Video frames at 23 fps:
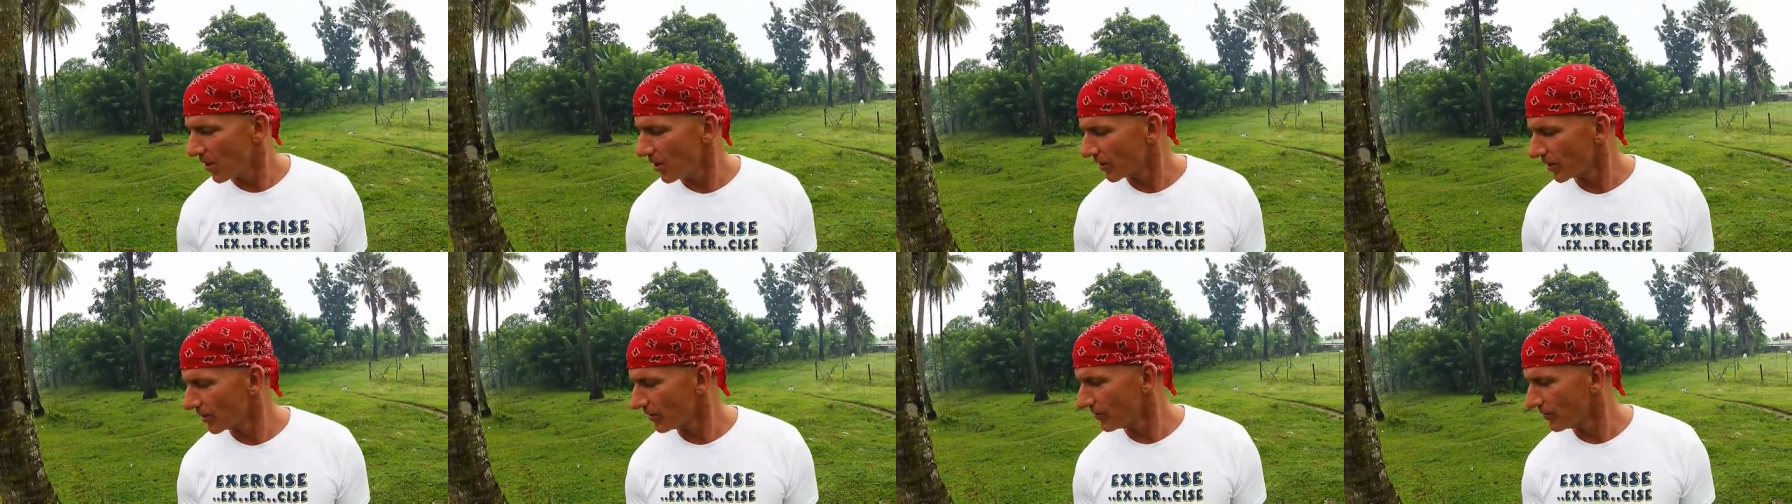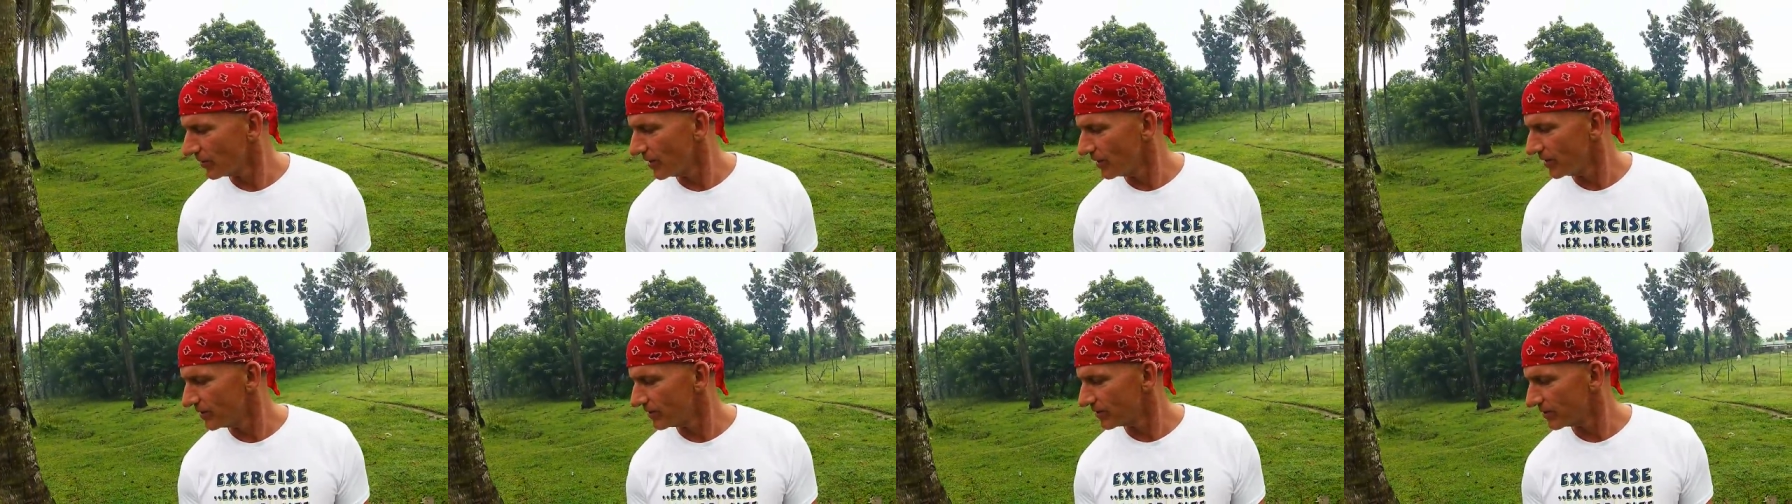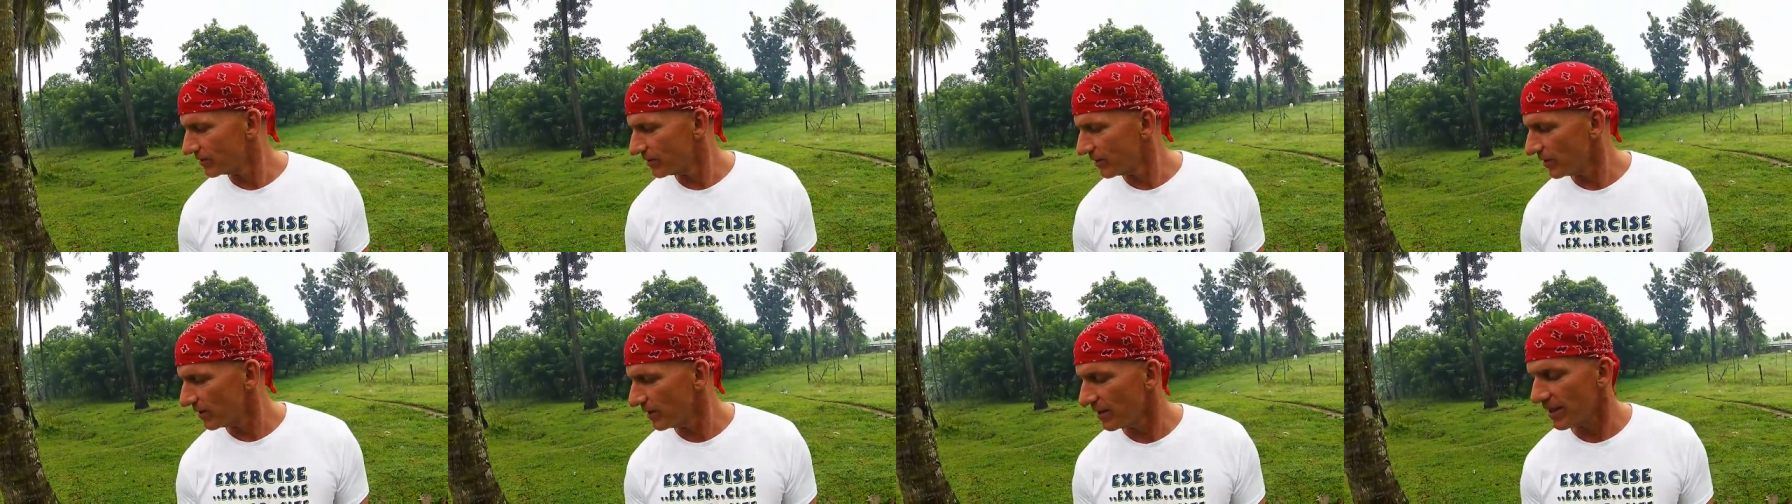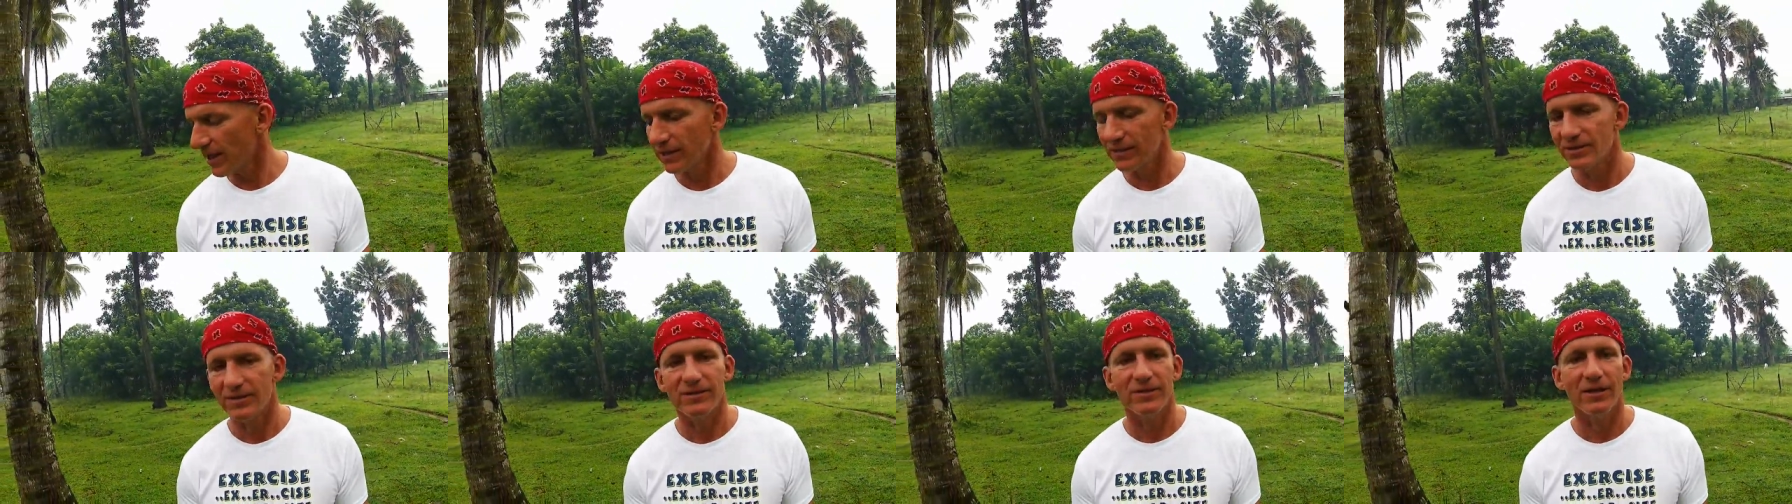margaritas and all
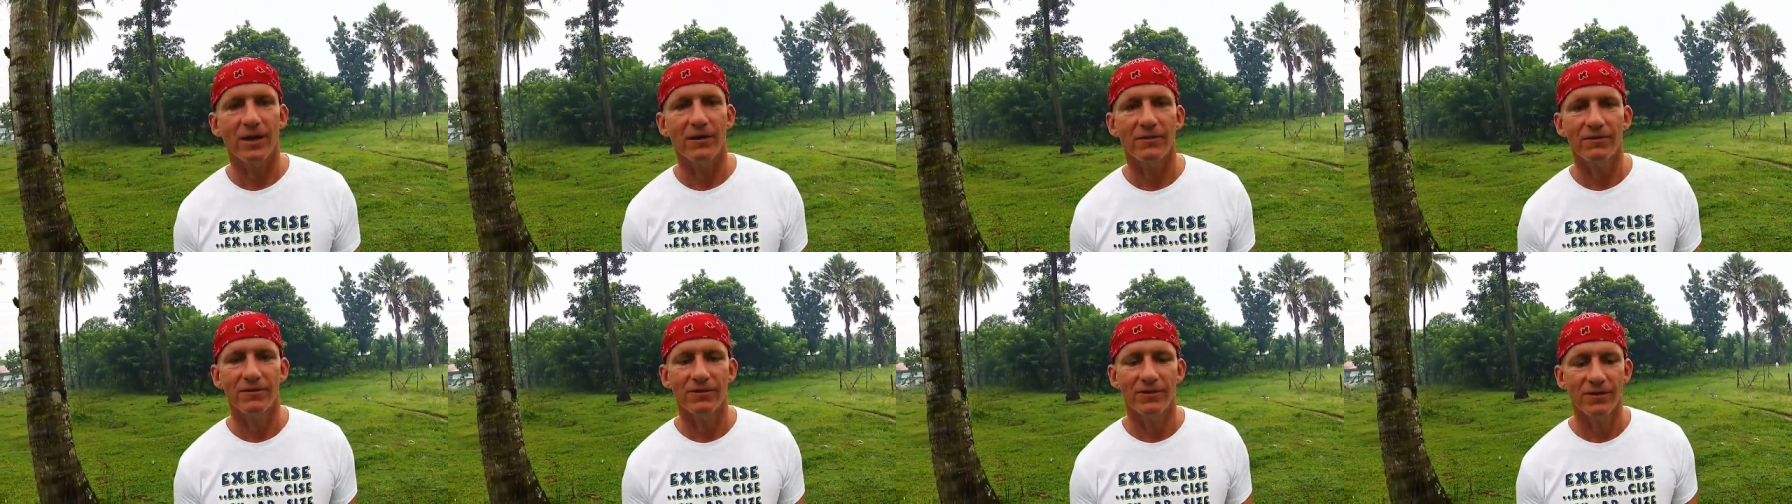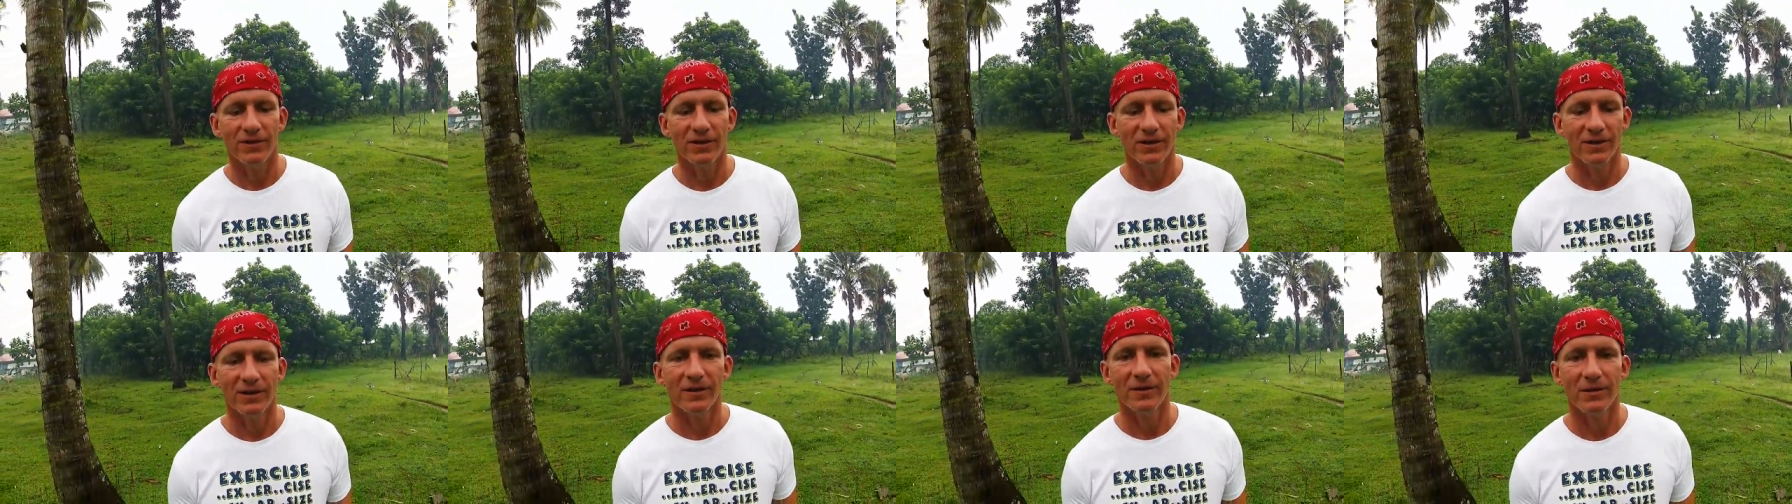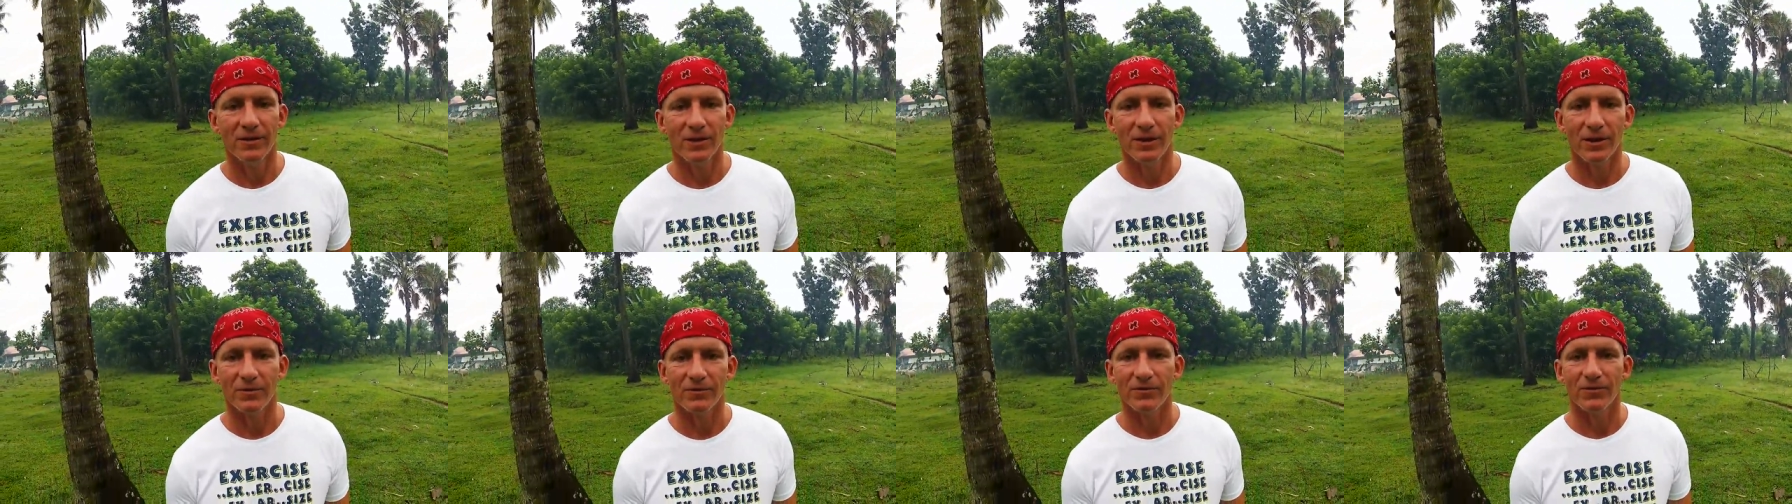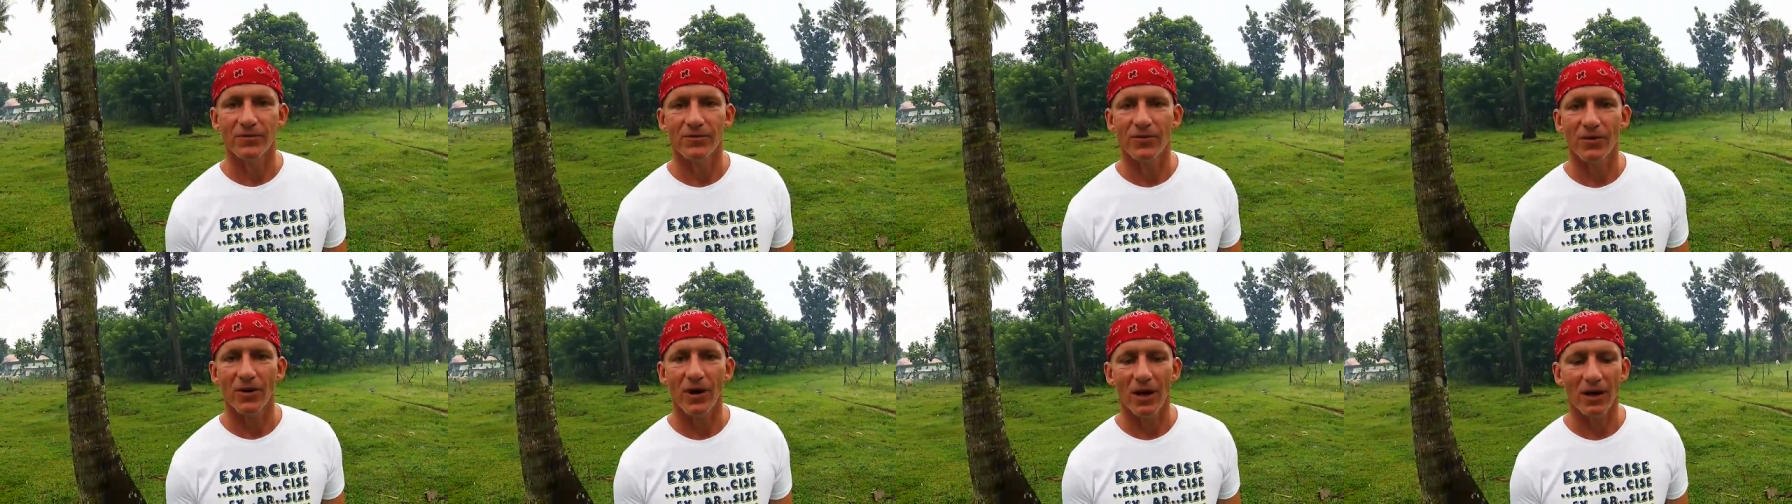that stuff, looking for
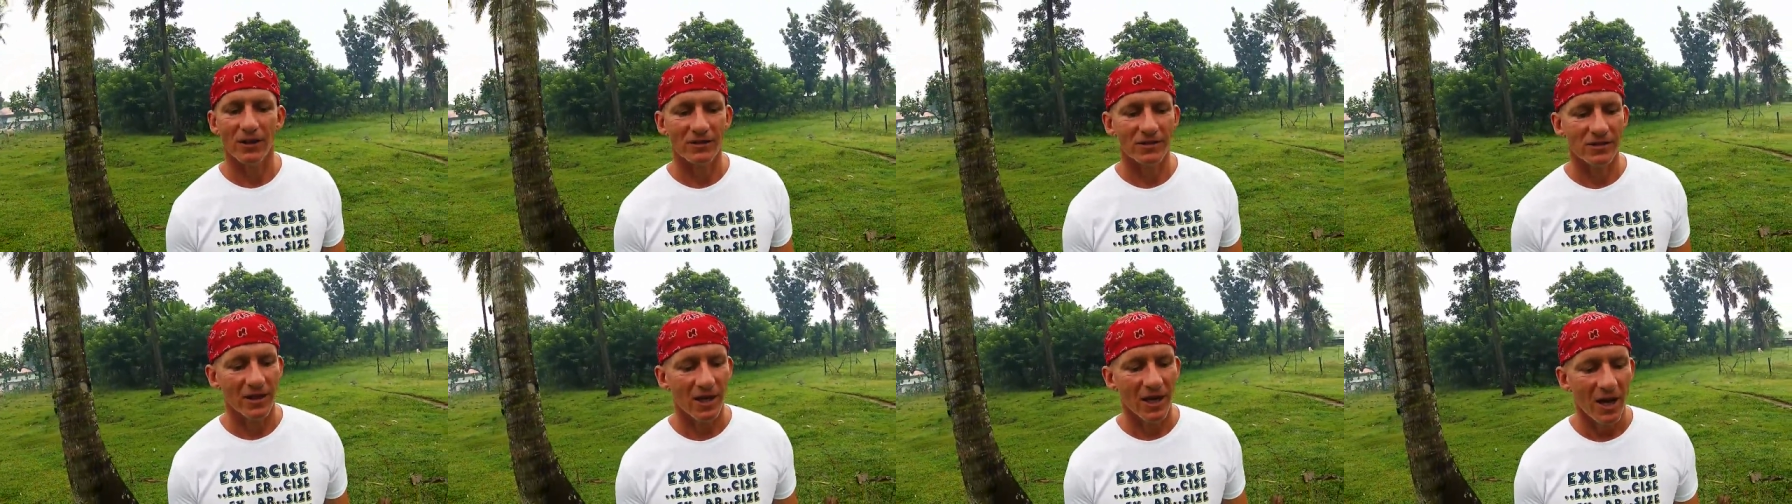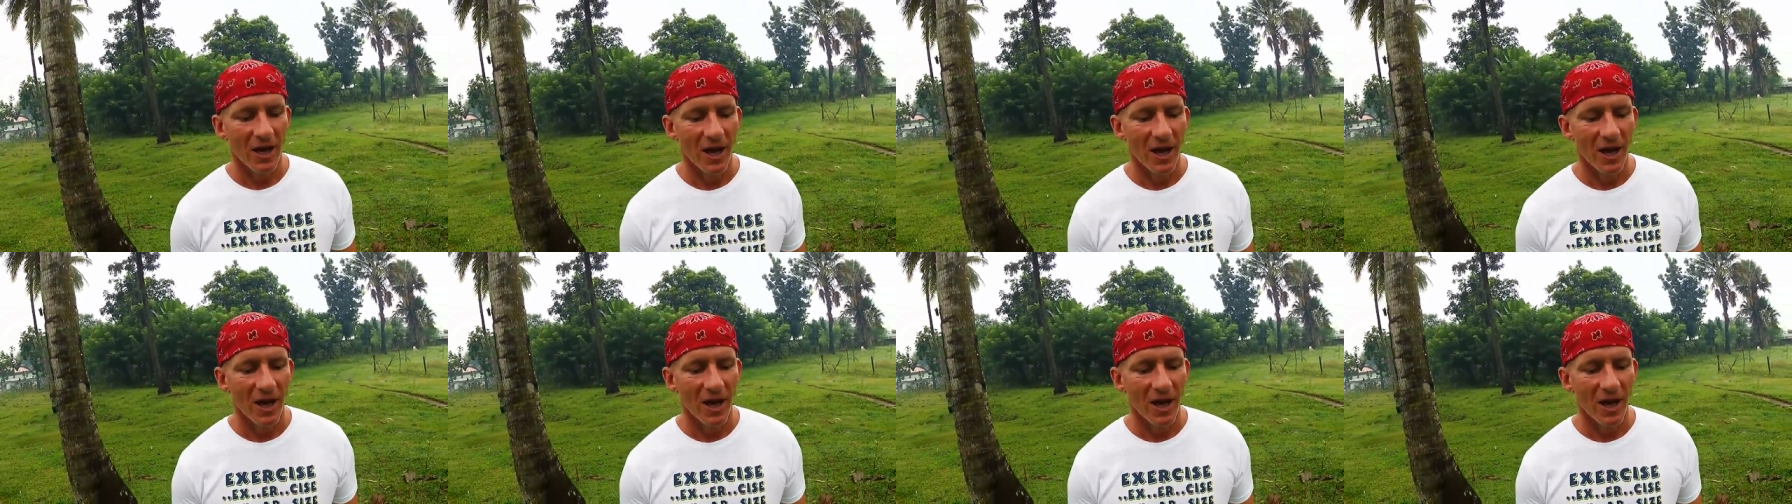frogs.